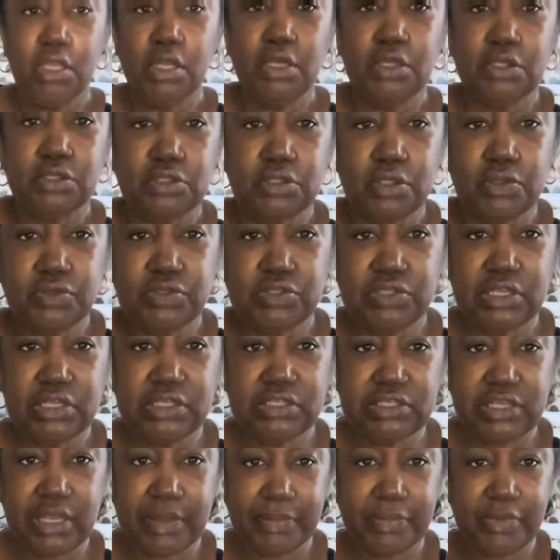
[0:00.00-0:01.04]
So
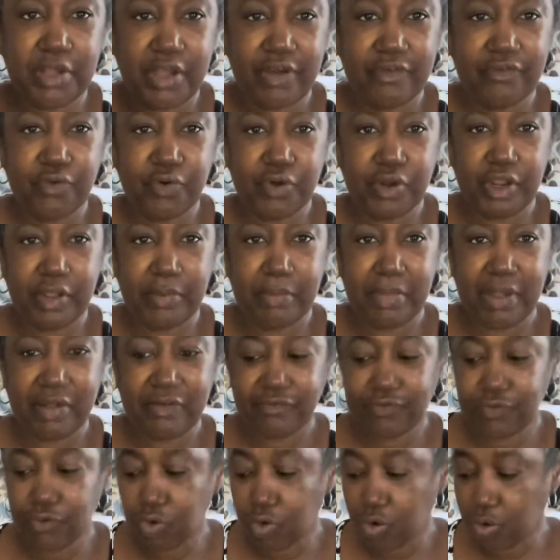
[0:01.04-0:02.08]
since I'm covered in my
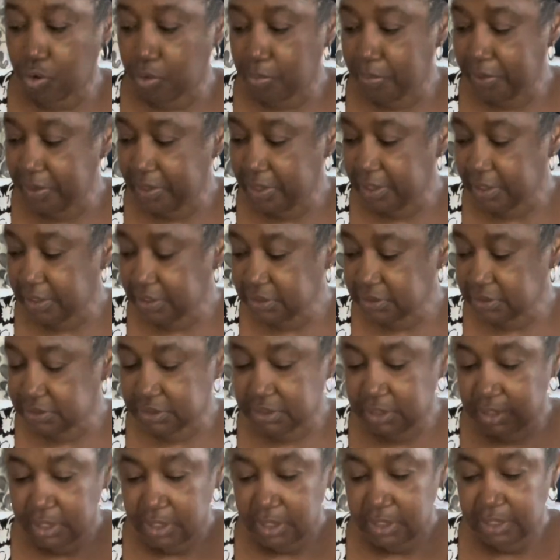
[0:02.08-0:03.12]
floral picks,
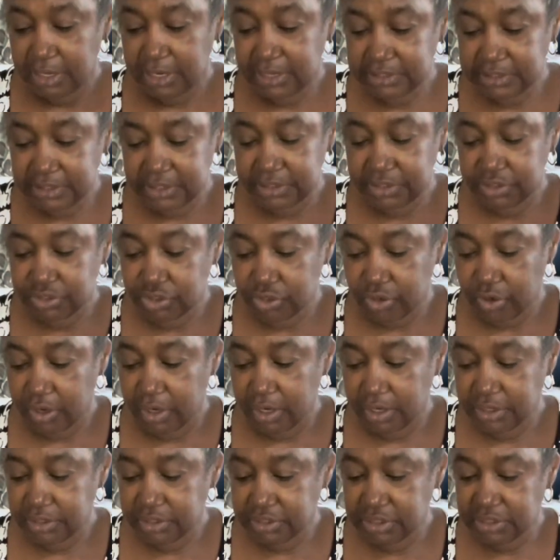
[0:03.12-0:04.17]
let's get
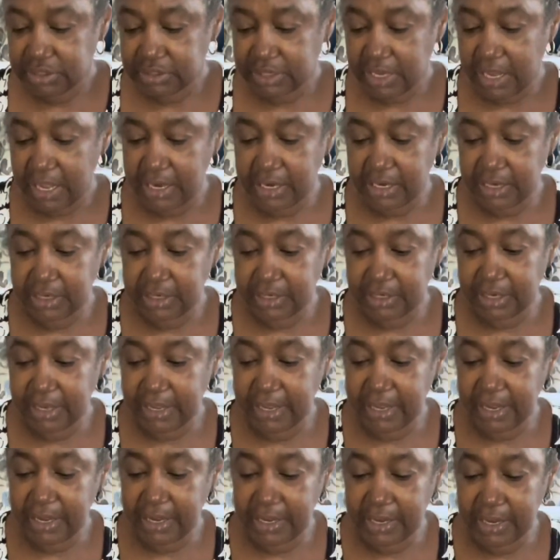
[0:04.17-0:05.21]
started just kind of
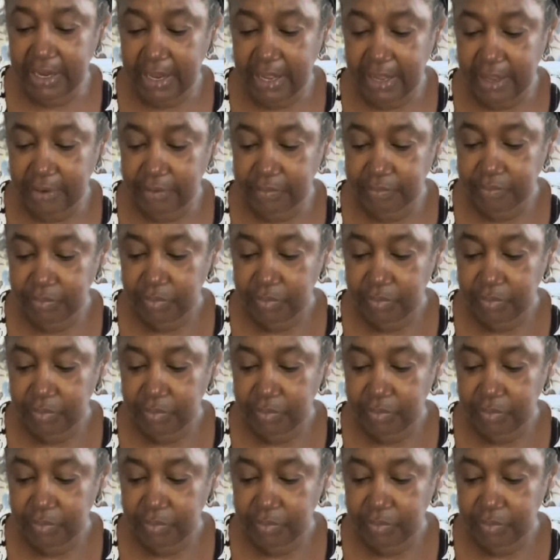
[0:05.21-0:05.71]
laying it out.